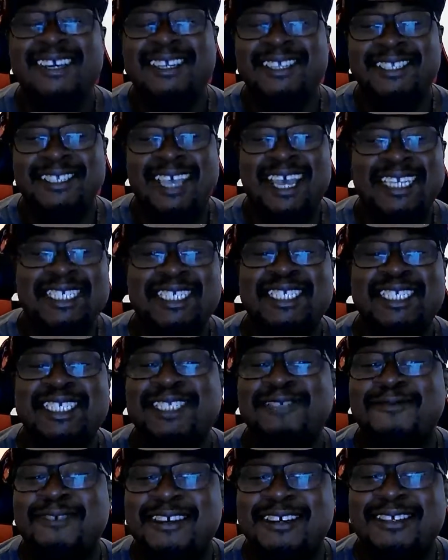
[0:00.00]
So as she
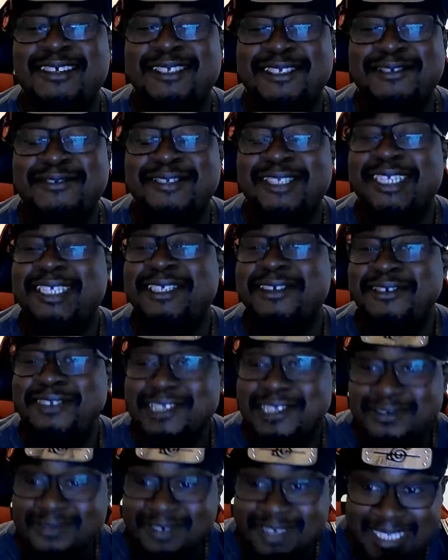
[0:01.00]
swung Zeus, he turned
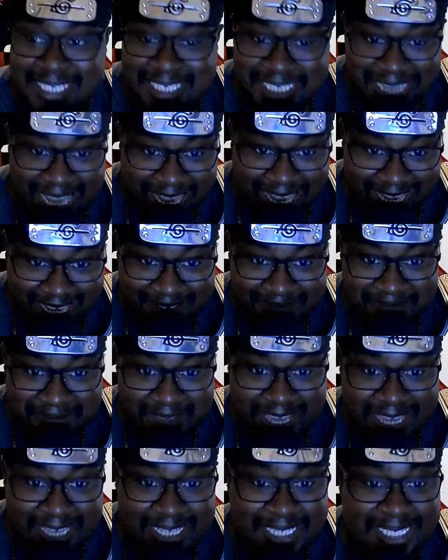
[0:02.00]
into a giant
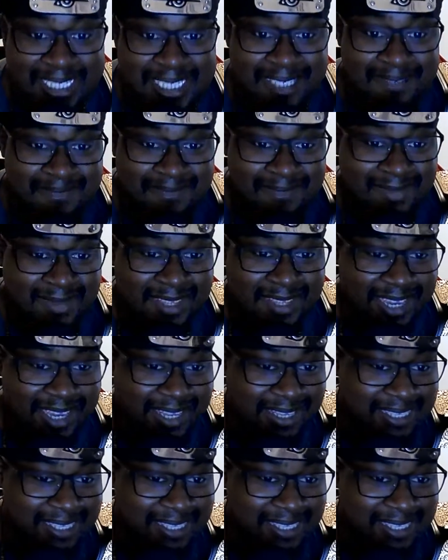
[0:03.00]
mace and